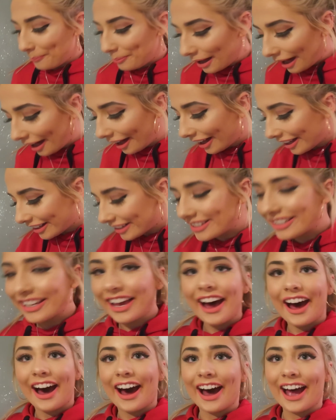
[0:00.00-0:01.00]
But
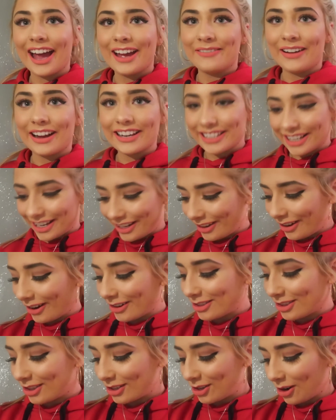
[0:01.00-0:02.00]
I'm actually gonna
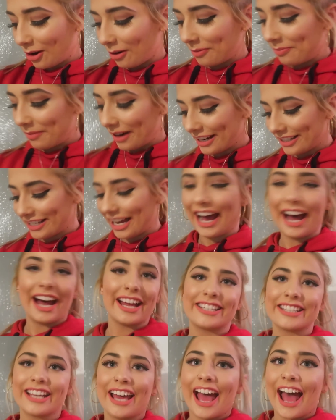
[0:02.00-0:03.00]
go to the shop with my
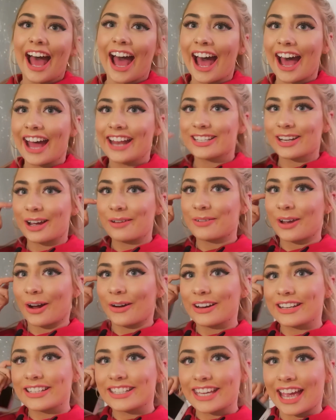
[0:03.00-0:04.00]
dad, and I'm
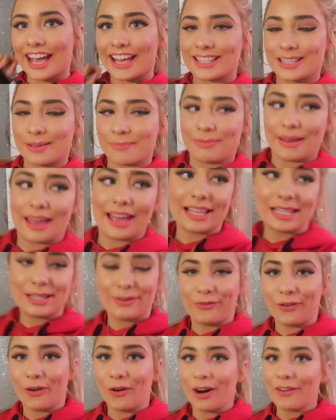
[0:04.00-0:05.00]
going to get some bits
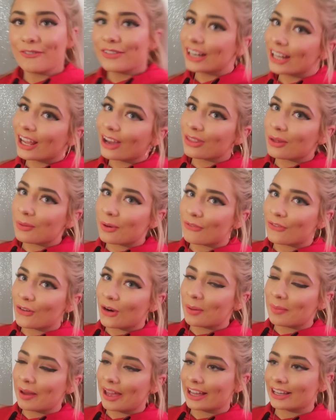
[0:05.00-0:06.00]
for a video that we're
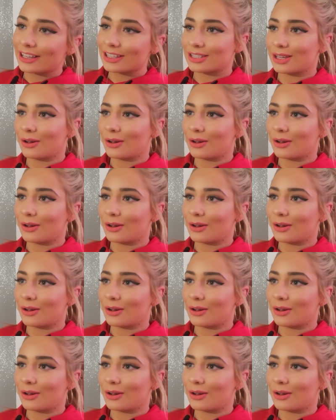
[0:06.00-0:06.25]
filming.